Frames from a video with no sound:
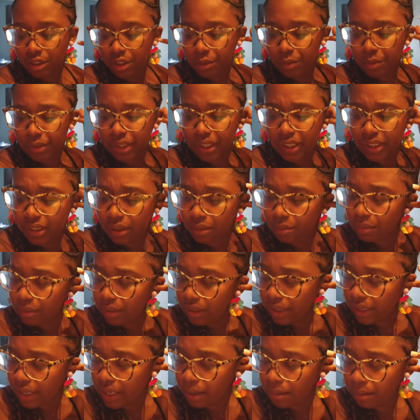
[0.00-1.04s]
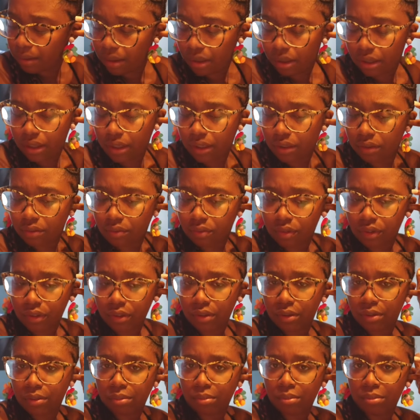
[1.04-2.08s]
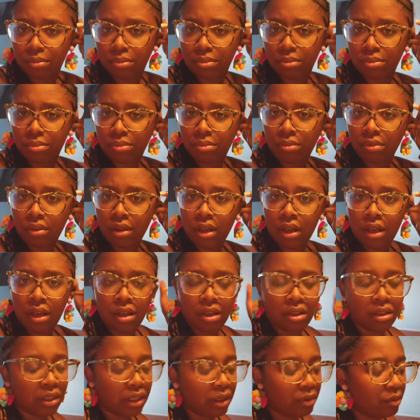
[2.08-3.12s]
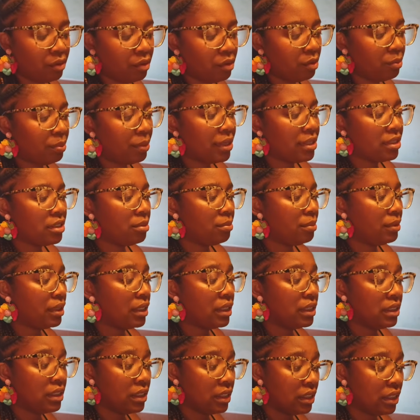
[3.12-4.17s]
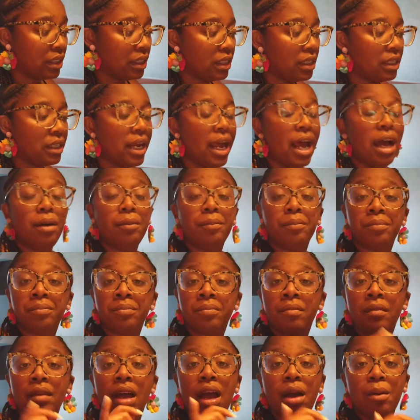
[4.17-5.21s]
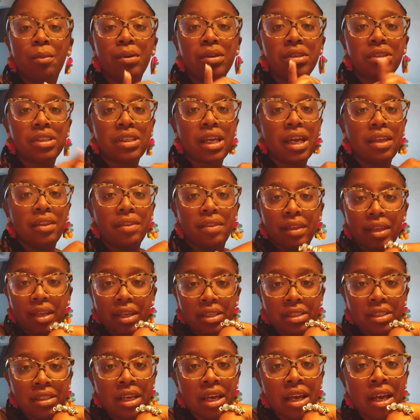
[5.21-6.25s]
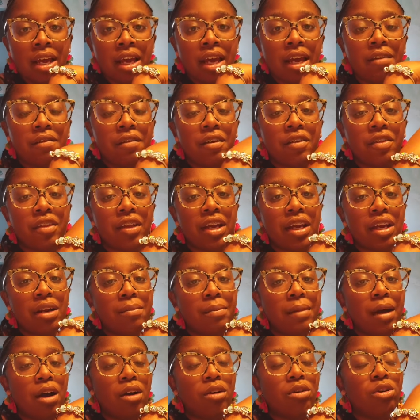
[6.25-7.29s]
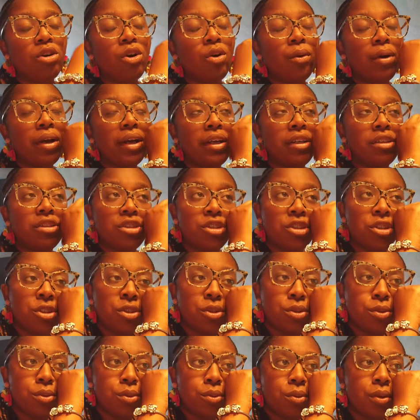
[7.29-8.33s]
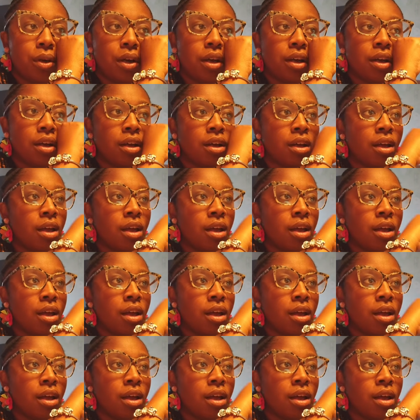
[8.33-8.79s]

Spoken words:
You would think that when they came to clean the room, they would have replaced it, but they didn't. Now, I will say this, if you're thinking about going to